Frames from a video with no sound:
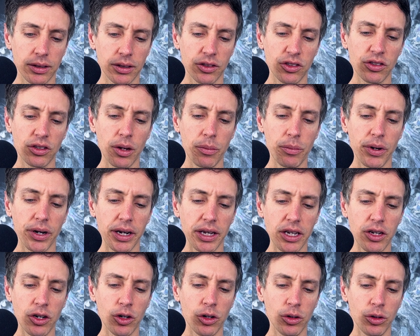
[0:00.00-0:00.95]

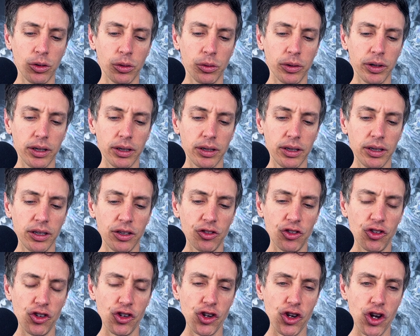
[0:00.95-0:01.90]
somebody who
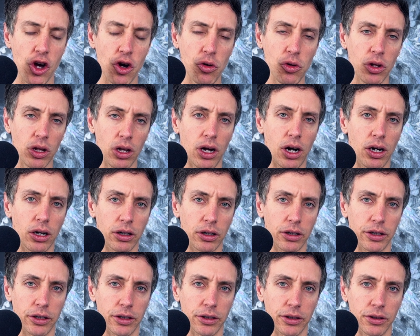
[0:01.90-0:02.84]
is no
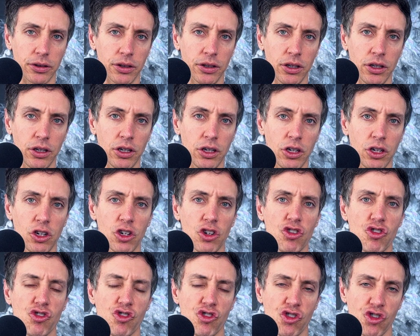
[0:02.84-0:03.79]
longer
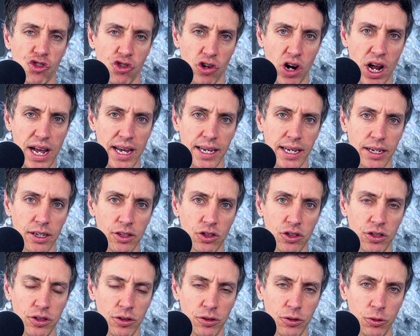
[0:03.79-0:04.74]
trying
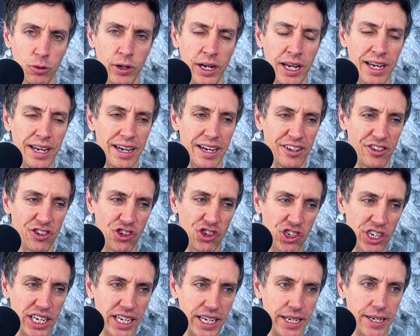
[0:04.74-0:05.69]
to
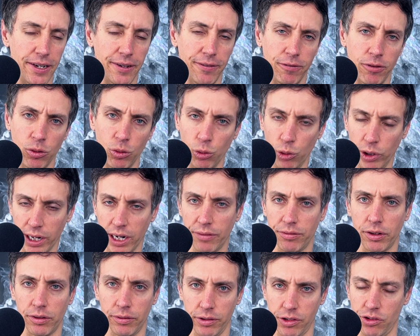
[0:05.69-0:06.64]
achieve
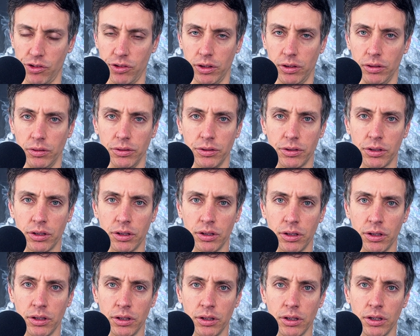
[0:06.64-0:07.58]
whatever result,
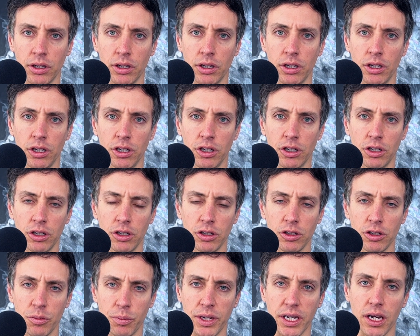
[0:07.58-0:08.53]

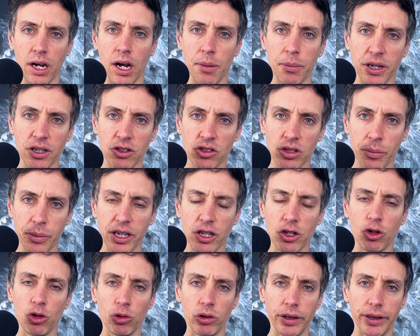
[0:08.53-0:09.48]
to becoming somebody
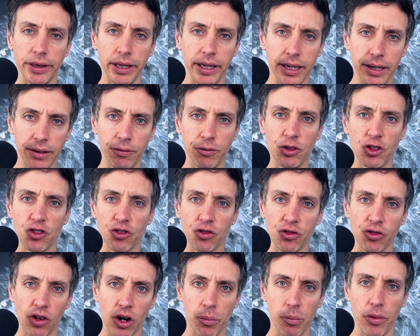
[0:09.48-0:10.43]
who lives
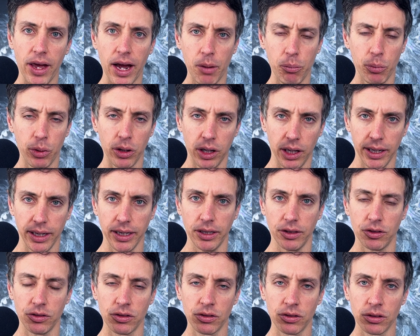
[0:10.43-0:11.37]
from that
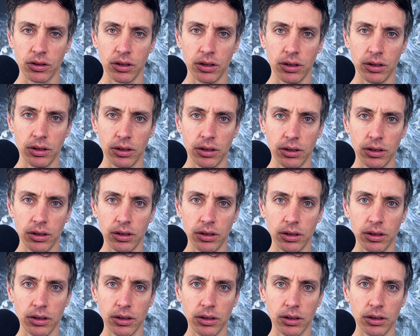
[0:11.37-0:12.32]
place
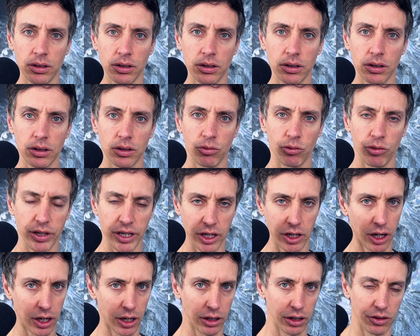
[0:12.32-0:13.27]

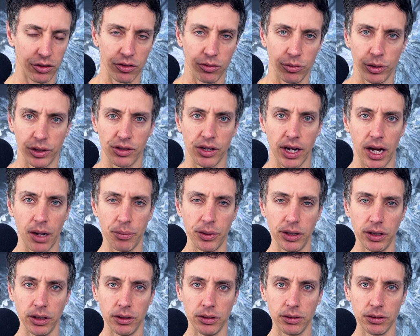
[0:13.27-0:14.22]
regardless of what's
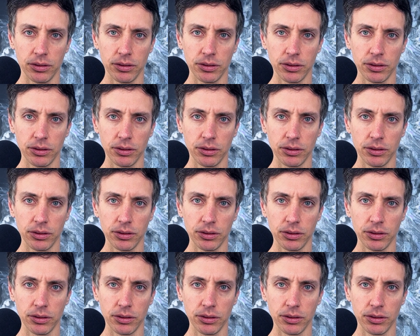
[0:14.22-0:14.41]
happening?